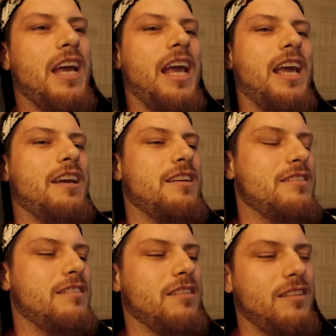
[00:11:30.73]

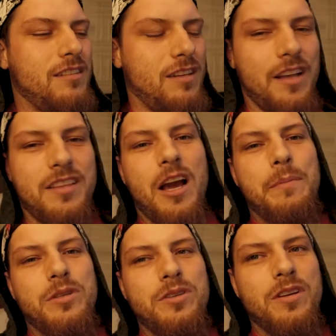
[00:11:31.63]
and got the
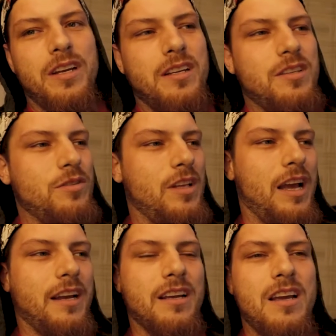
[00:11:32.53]
opportunity to,
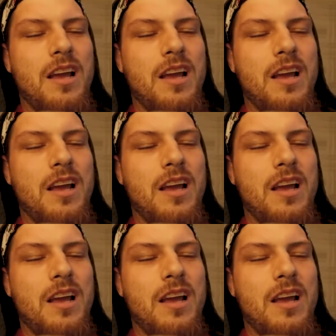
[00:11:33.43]
like,